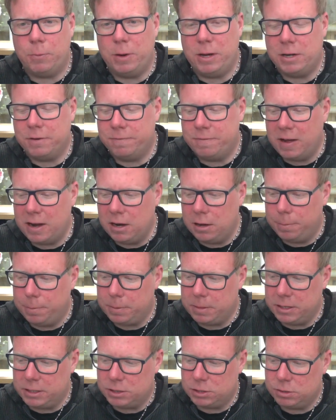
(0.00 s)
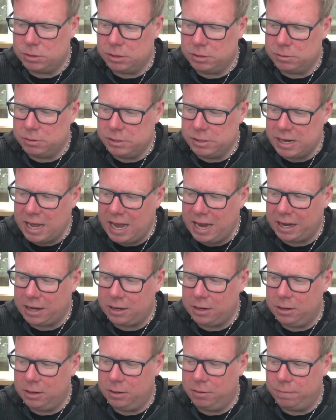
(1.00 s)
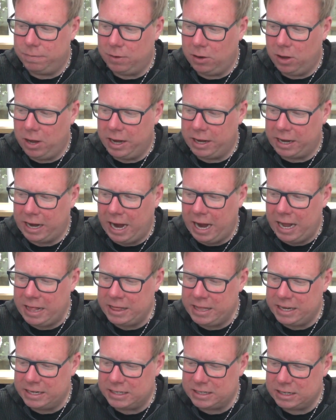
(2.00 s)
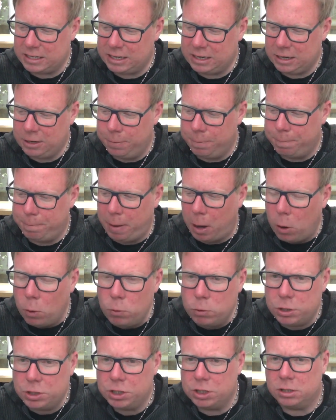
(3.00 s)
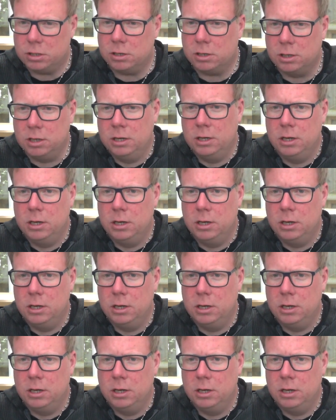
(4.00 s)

We develop this knack of lying and this compulsion